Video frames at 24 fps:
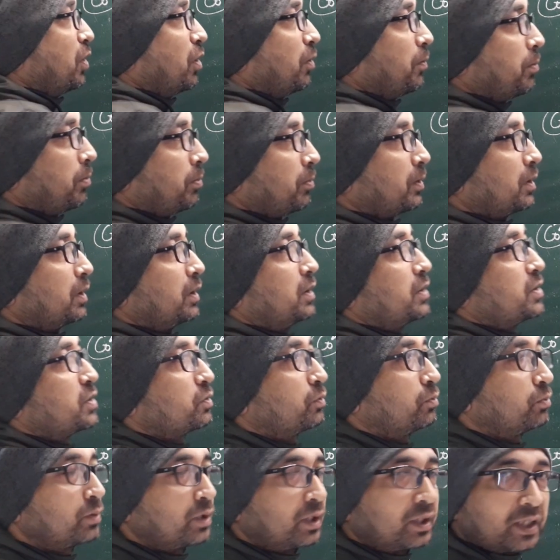of,
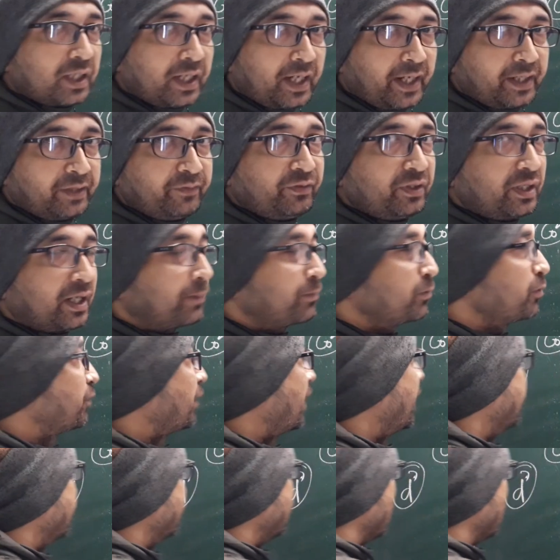the N we have to find it